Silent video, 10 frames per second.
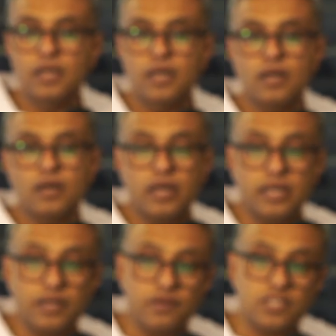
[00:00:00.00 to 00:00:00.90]

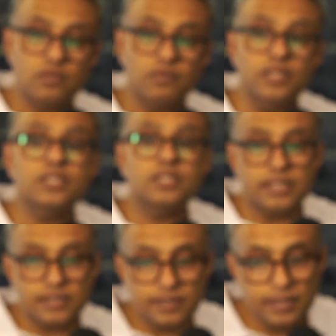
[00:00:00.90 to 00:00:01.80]
and reversible
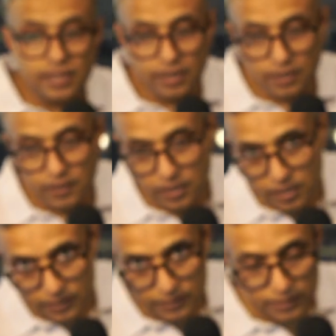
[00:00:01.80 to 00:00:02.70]
is
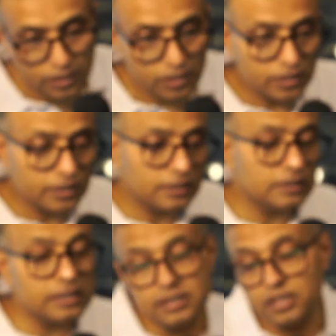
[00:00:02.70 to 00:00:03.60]

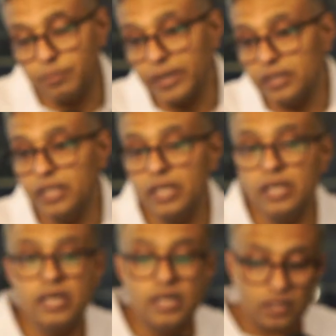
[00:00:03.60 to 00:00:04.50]
these depict the
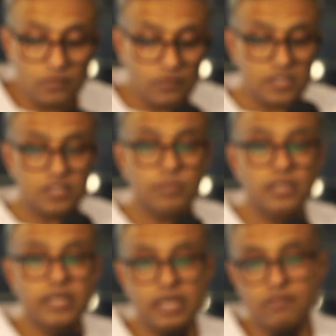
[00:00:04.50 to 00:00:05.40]

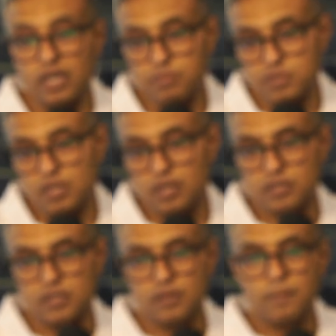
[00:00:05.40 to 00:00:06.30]
reversible airway
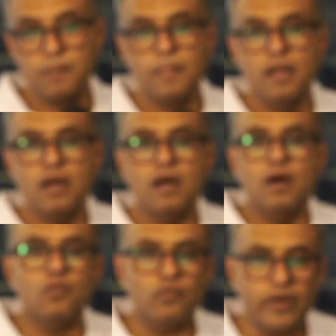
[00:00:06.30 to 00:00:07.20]
obstruction.
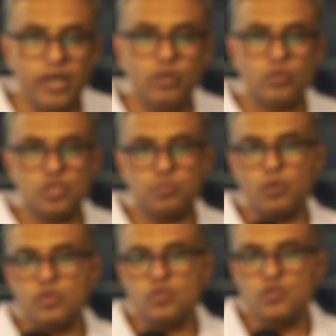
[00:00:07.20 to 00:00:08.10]
Where to use
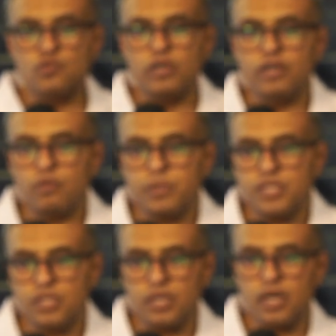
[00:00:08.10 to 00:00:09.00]
provides useful
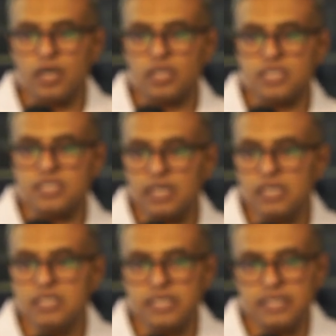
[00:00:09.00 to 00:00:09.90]
information regarding
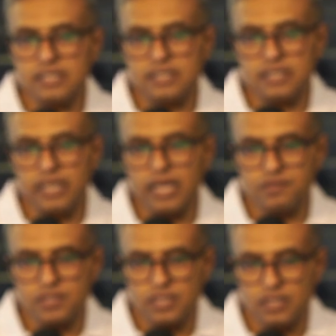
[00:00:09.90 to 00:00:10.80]
subtle changes in the
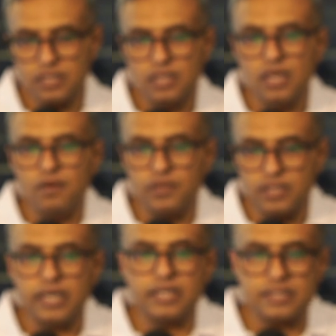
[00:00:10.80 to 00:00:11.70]
airways and with
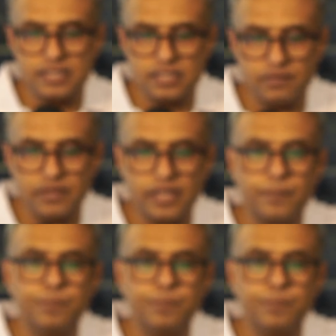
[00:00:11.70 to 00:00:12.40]
greater sensitivity.